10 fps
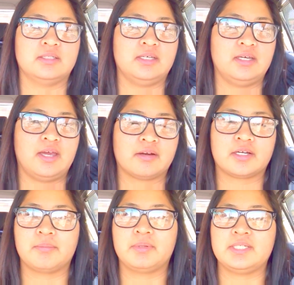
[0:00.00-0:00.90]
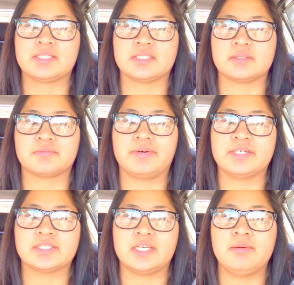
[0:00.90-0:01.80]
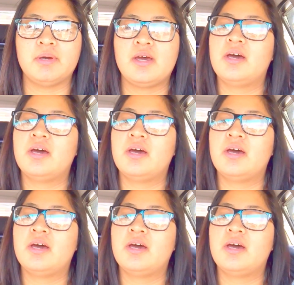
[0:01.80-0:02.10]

the haircut place because I was falling asleep